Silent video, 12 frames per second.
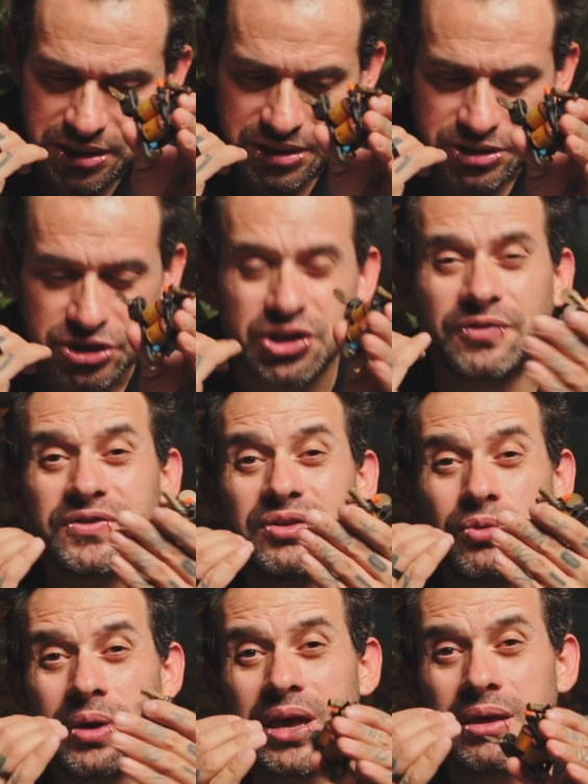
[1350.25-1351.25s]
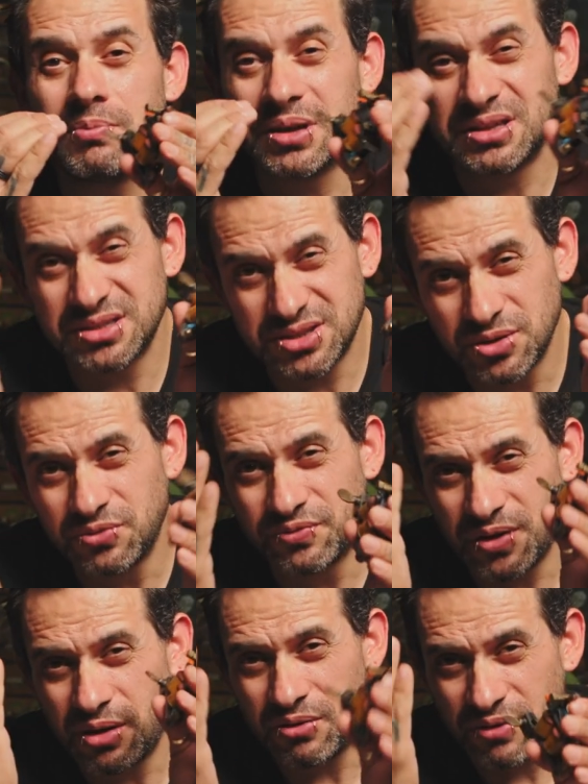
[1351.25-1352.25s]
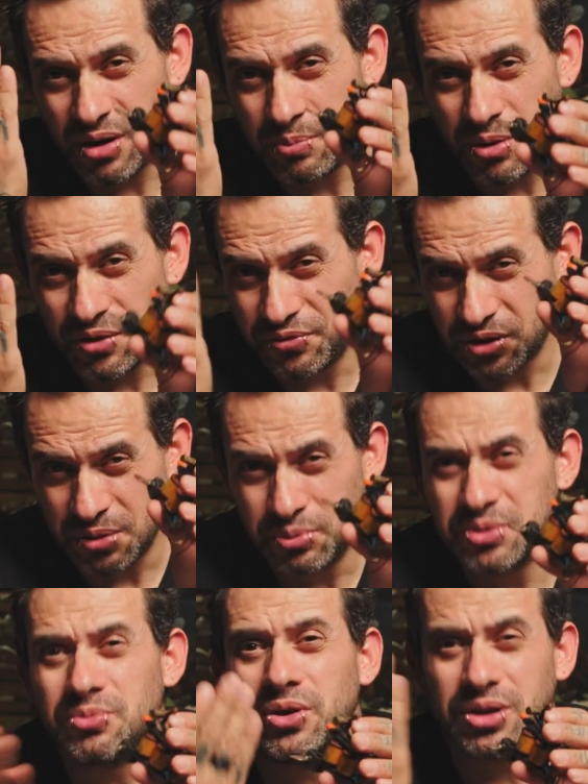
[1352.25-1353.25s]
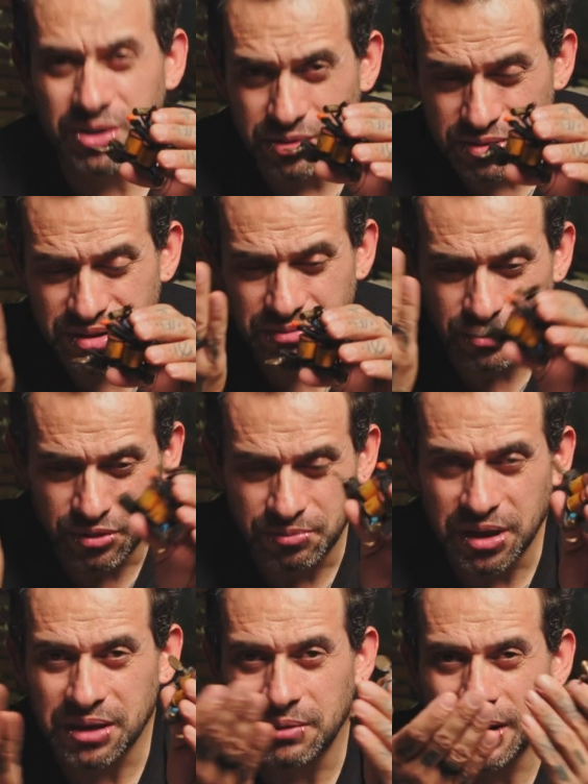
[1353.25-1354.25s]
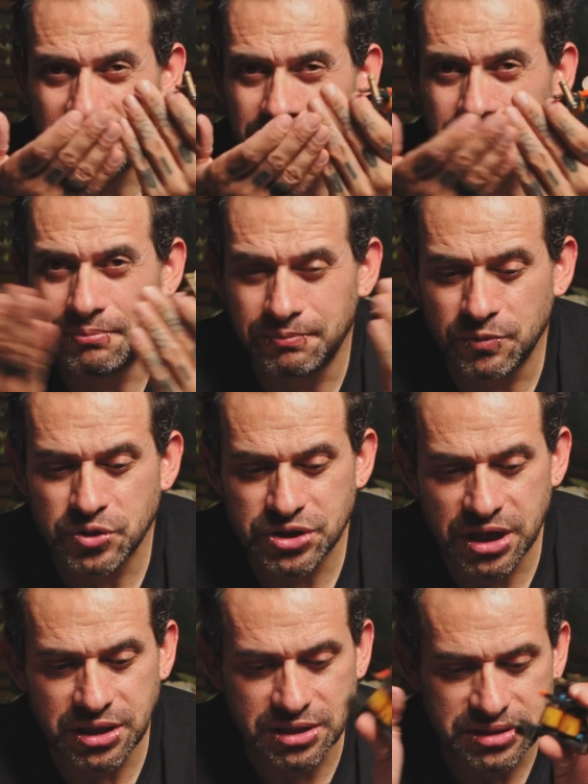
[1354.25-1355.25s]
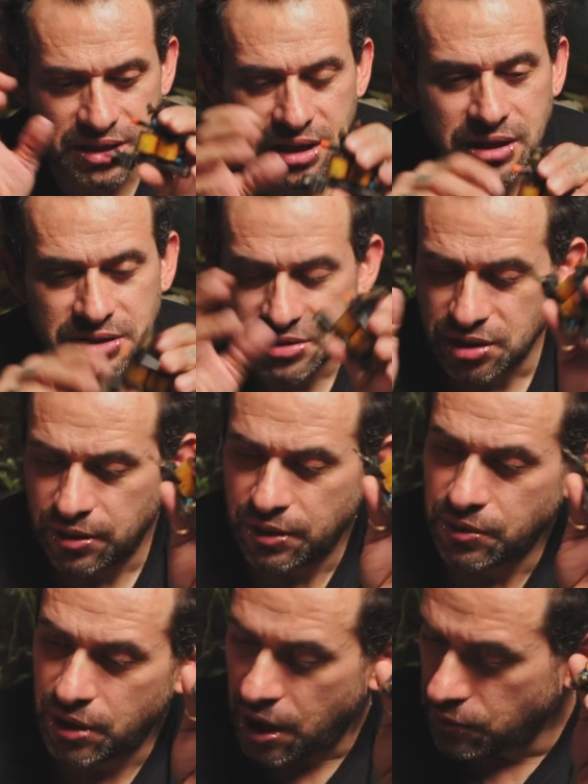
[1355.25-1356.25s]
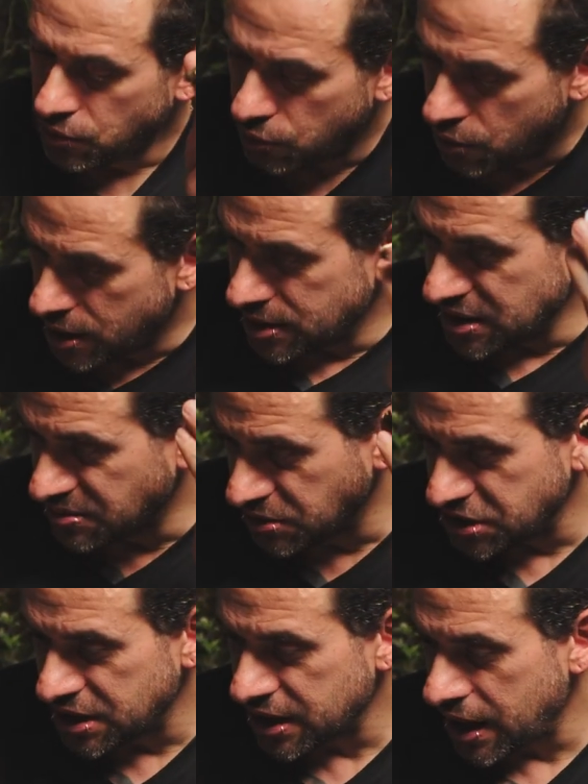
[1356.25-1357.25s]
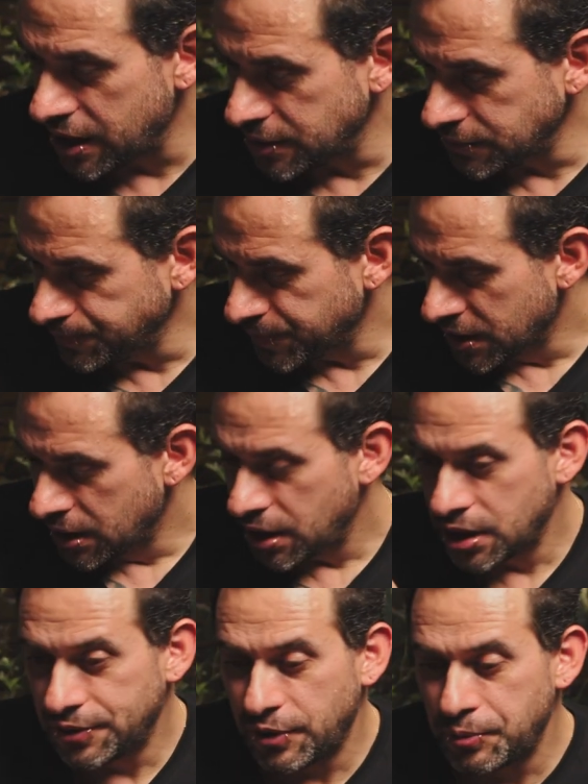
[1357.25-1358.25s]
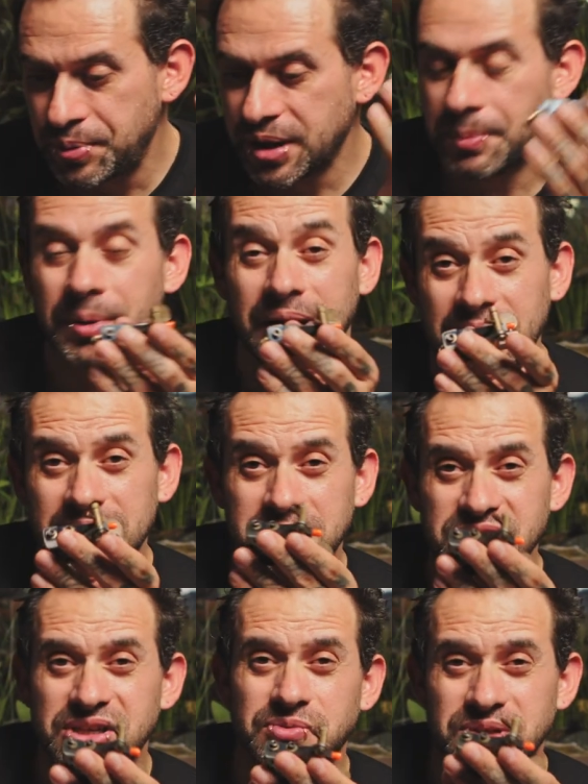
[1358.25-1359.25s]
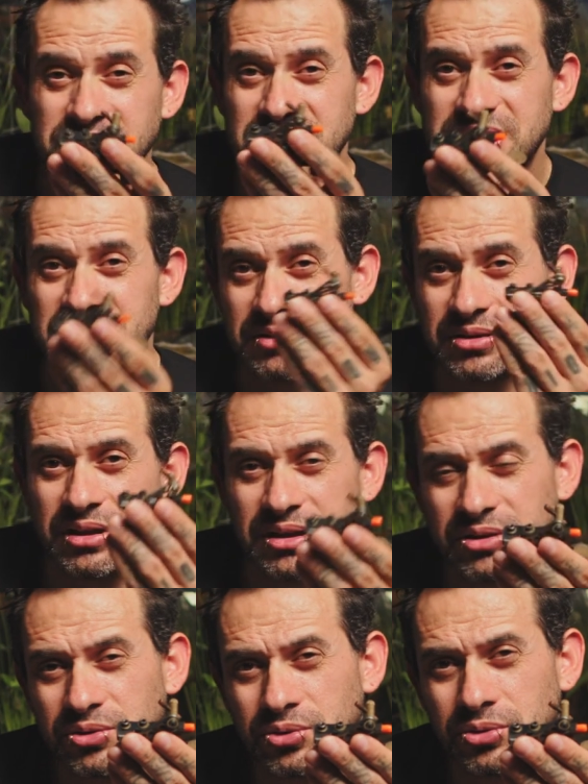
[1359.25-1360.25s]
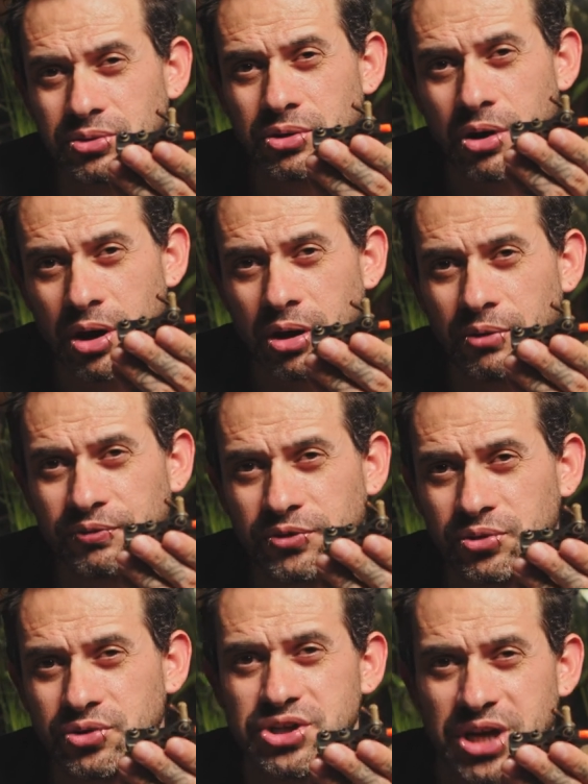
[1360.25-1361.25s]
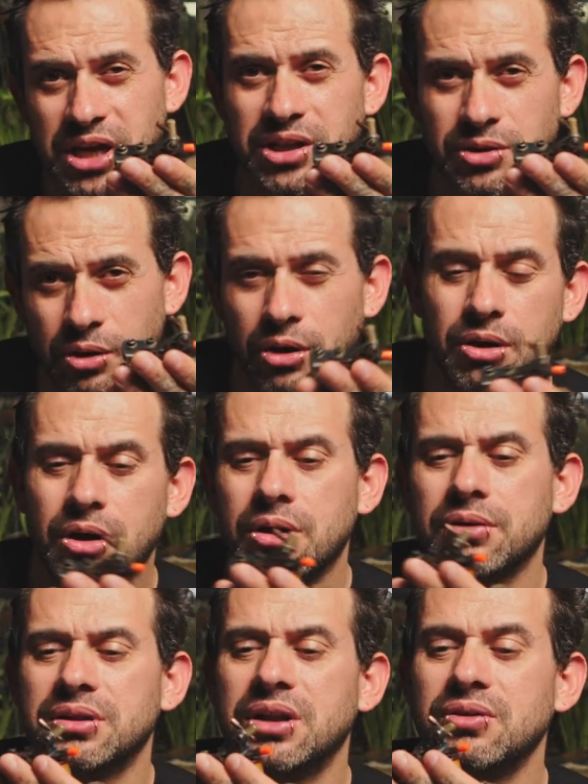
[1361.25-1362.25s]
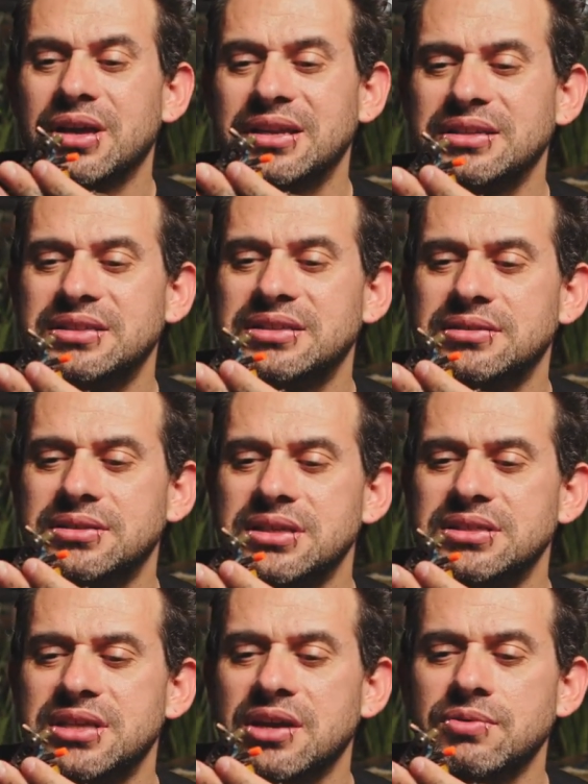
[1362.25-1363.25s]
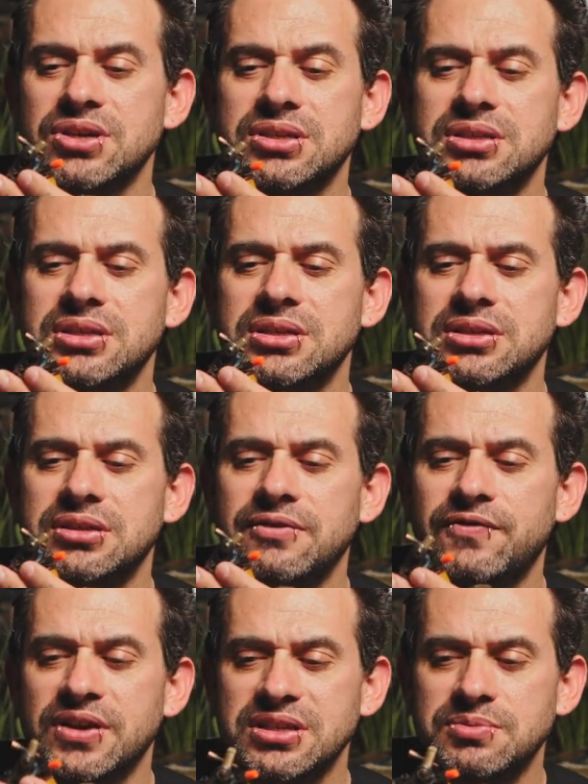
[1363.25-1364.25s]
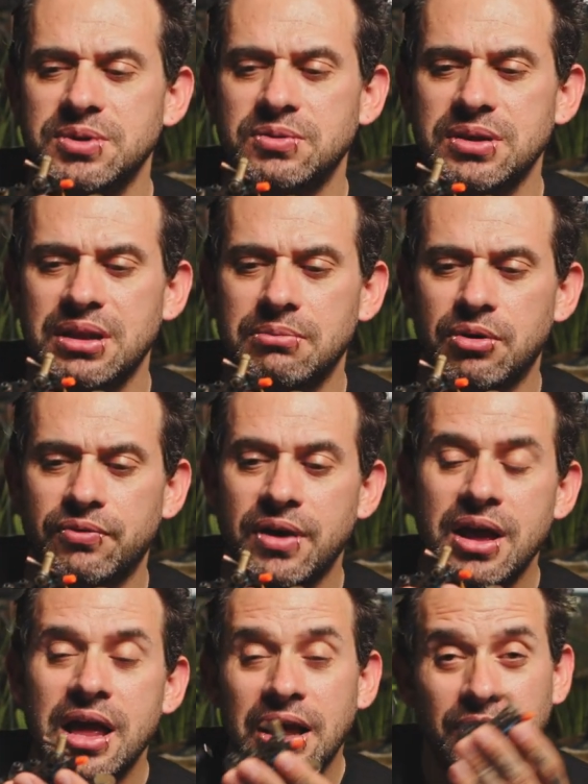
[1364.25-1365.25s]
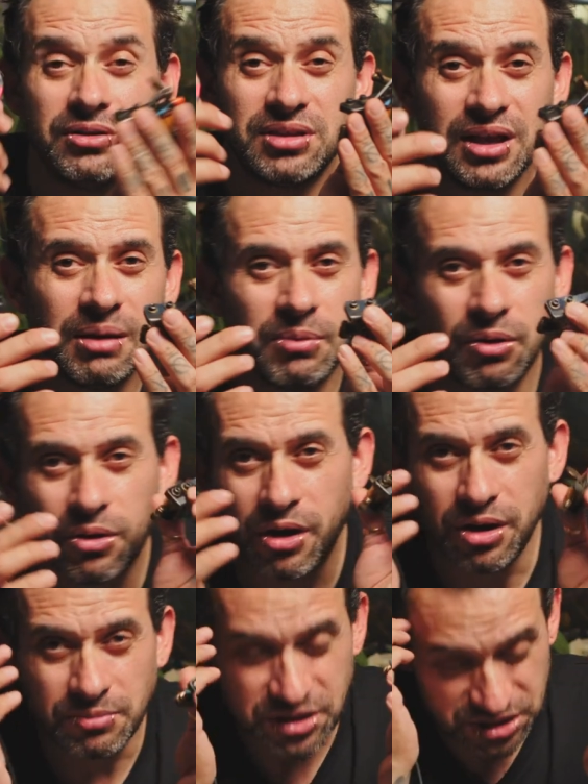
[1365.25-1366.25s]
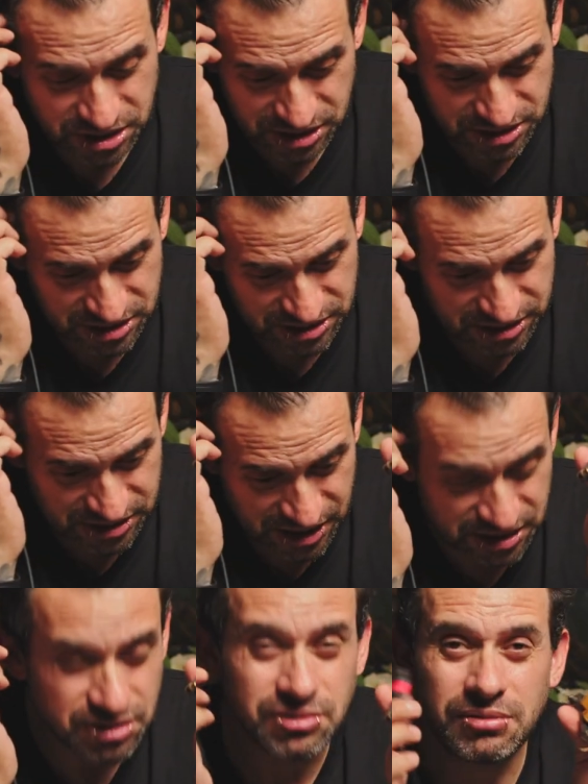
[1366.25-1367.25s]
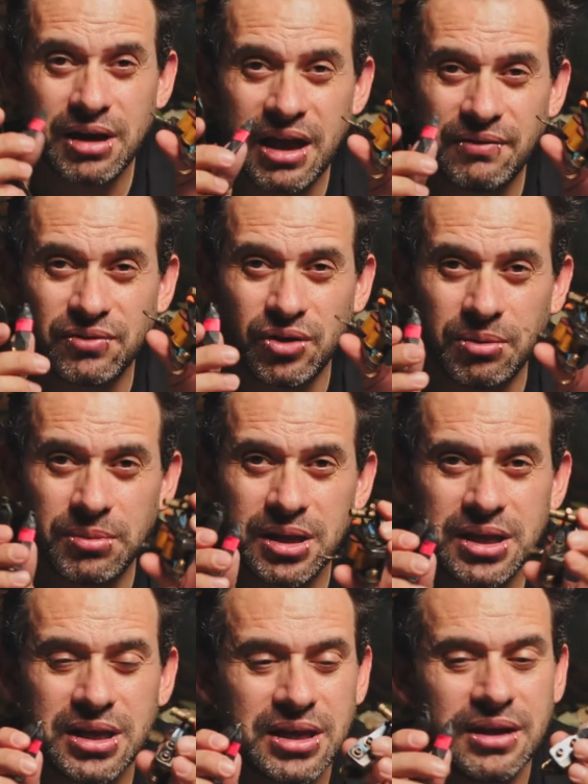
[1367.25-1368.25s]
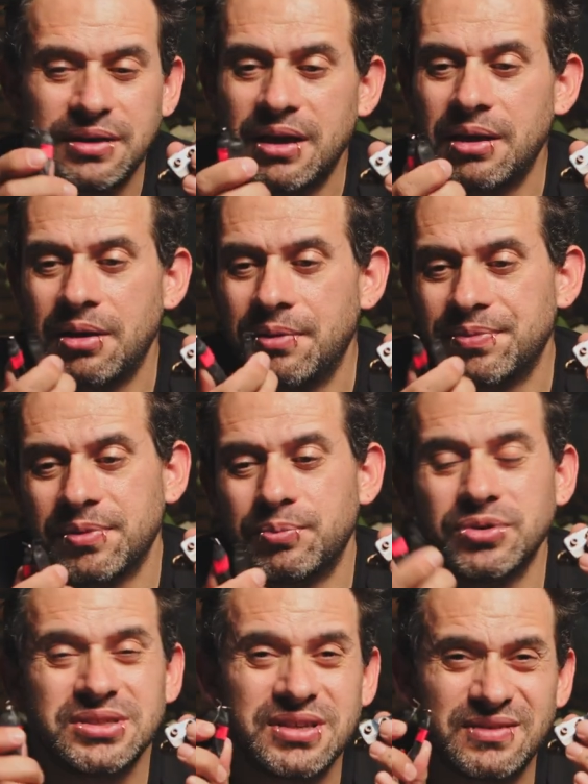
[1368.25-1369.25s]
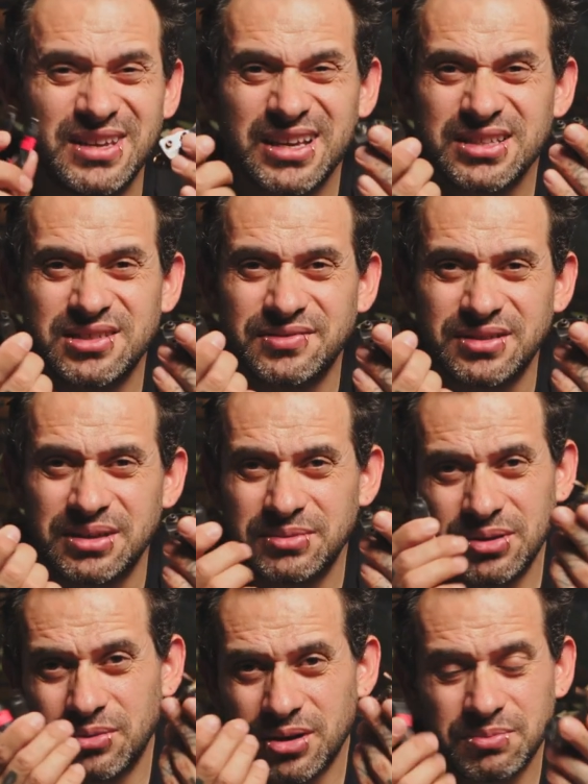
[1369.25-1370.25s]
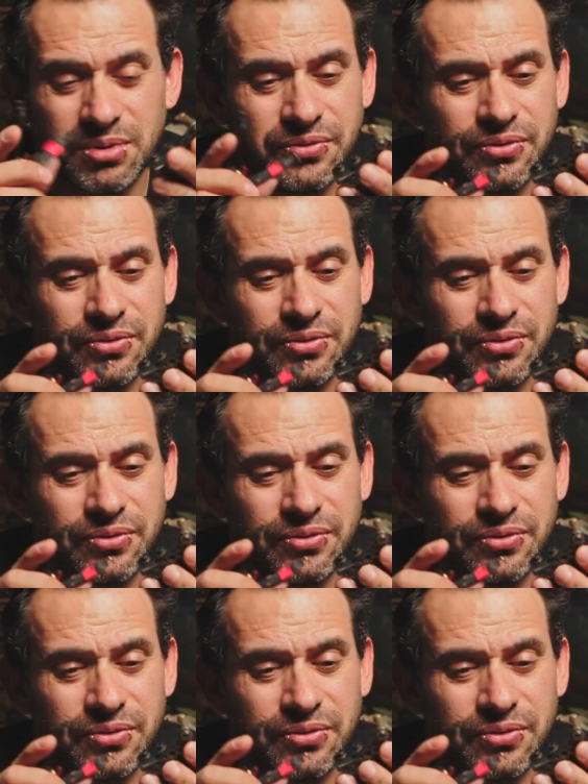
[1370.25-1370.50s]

softer way, but it's still very, very powerful. You can put more needles and make it like shadings. So I will run this machine again, and I will pick up another machine which is to do coil, to do shading, or then you can distinguish the difference between them both. Good thing about coil machines is that you don't have normally positive and negative in them. They work both